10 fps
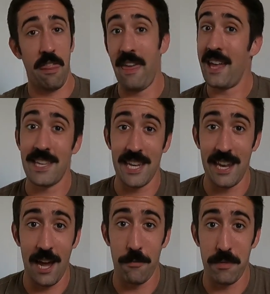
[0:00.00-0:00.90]
That
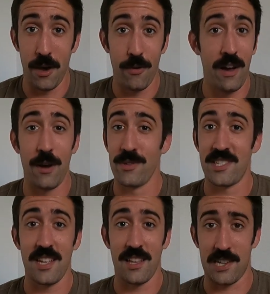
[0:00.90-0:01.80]
didn't help, though. I was
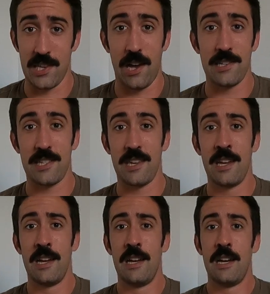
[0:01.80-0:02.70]
still exhausted.
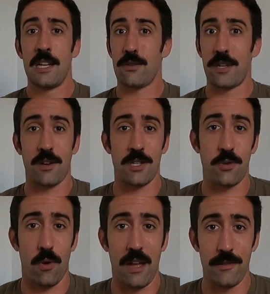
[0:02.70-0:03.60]
So I took a
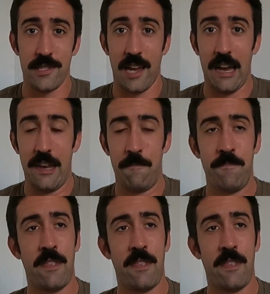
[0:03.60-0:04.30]
stroll outside.